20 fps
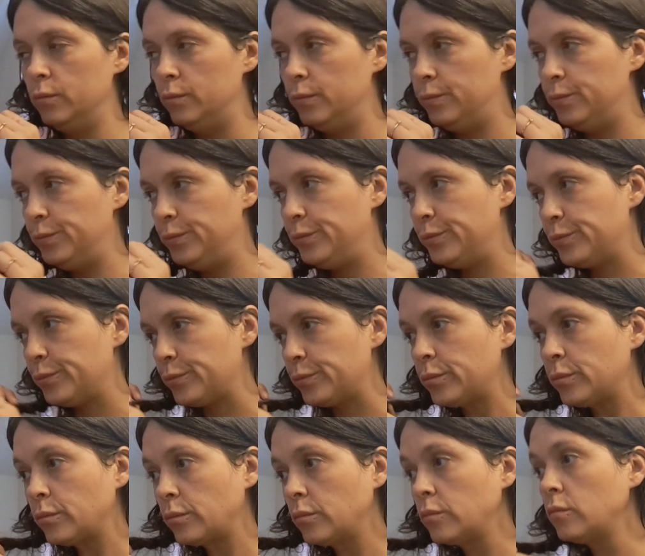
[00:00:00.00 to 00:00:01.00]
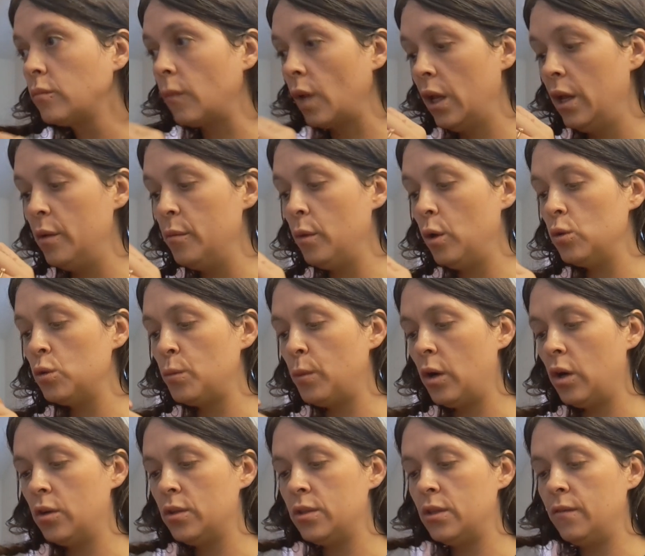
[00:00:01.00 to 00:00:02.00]
in most
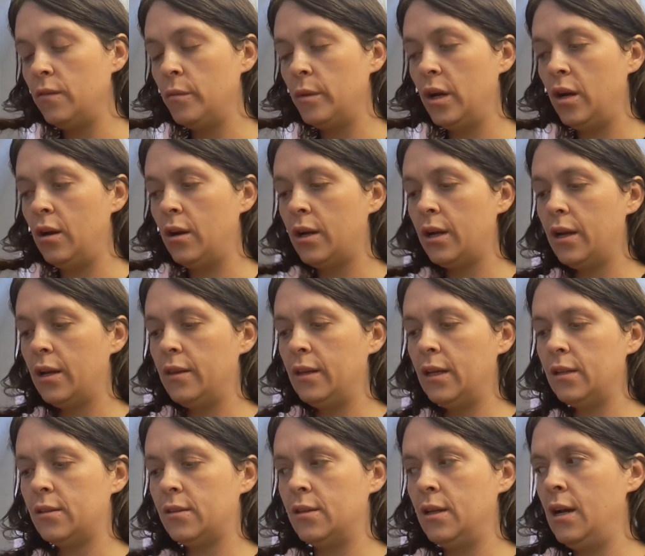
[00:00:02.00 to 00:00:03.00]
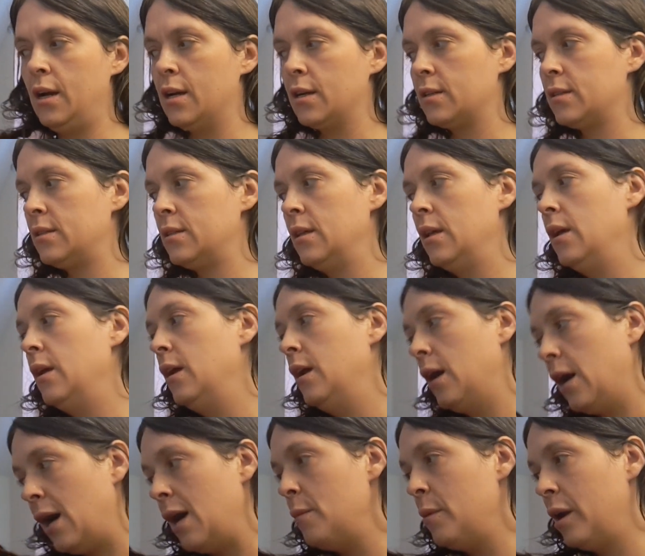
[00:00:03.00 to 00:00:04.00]
parts of America, and that sucks.
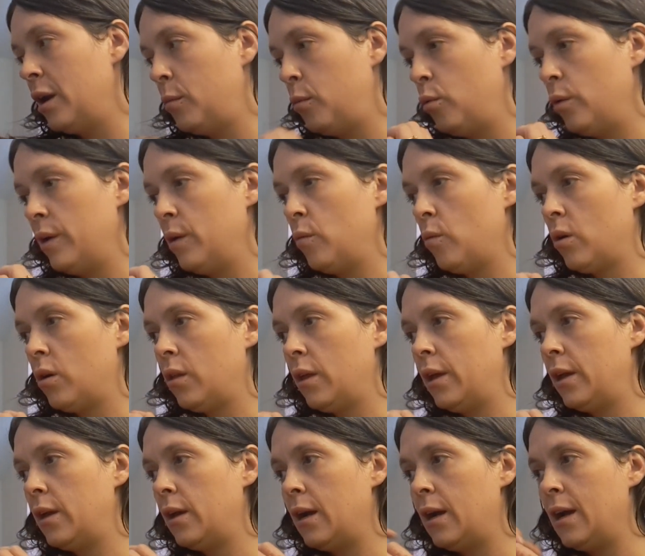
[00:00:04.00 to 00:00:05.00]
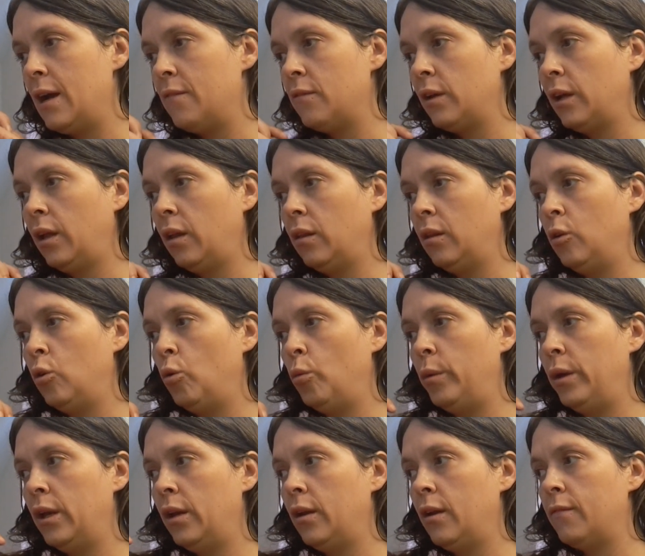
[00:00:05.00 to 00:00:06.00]
I'm at a point where like I have like a little
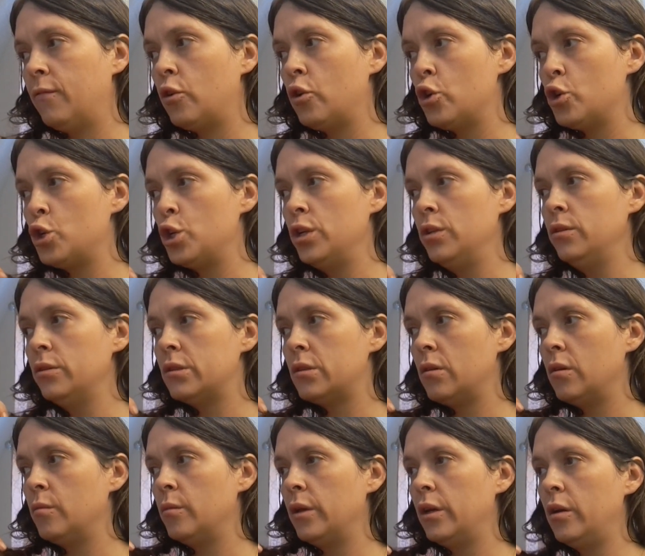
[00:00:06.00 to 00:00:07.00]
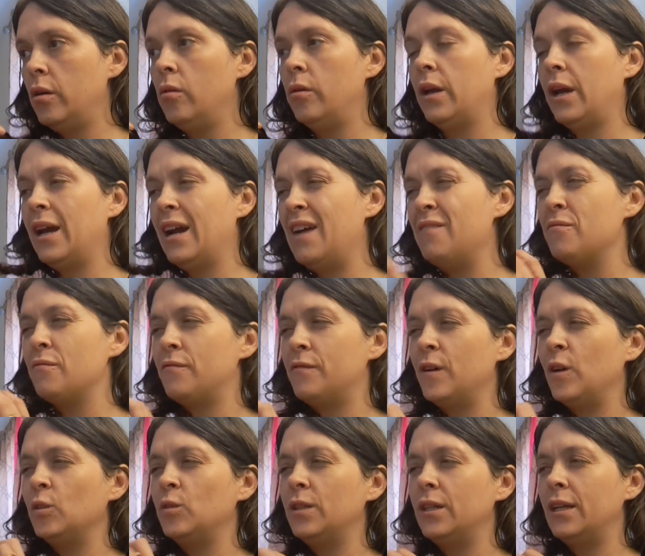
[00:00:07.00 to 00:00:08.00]
bit of cushion, so I'm like, okay, I haven't
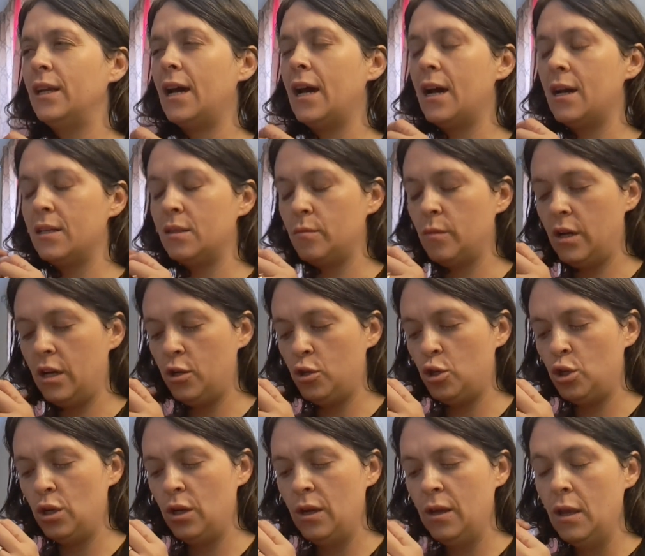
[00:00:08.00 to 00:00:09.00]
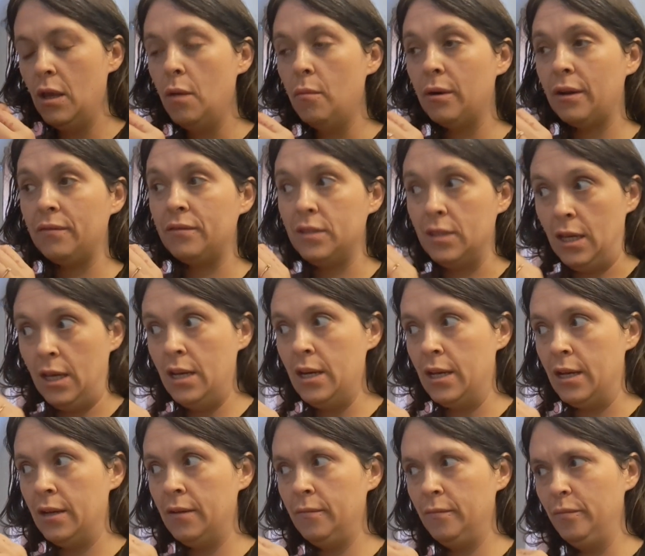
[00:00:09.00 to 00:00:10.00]
felt it as much, but I've
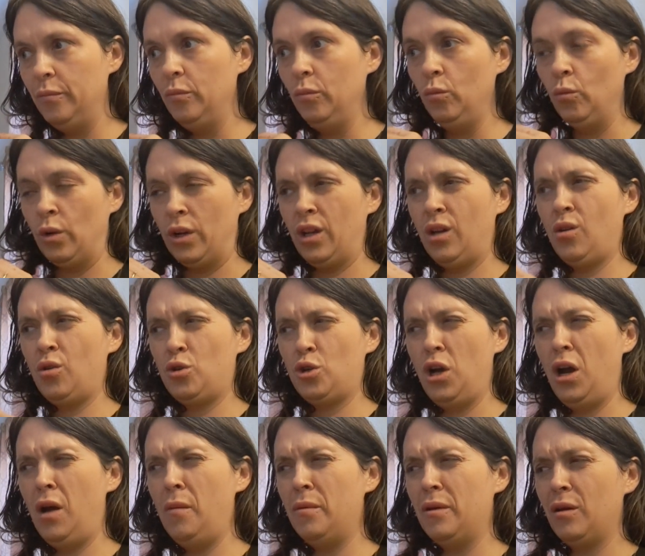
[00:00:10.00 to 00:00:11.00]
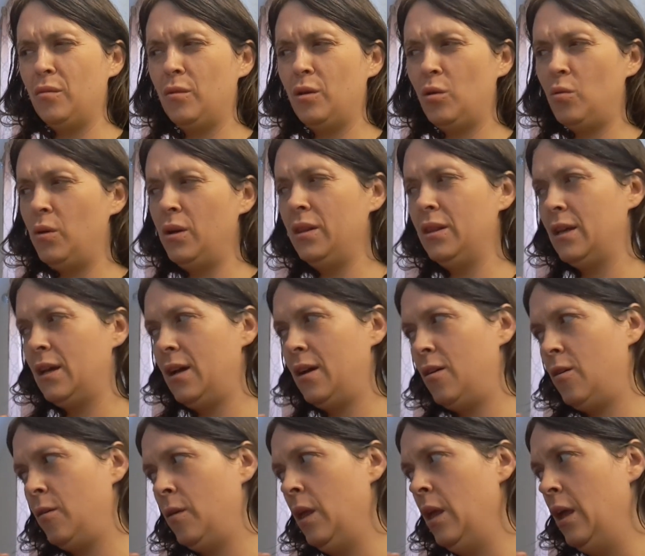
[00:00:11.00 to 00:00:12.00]
seen it when I go shopping. I'm like, what the
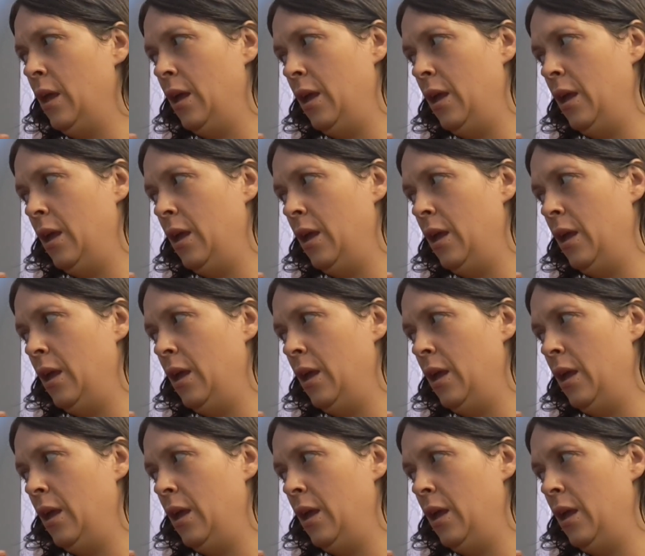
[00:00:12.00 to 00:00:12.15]
hell?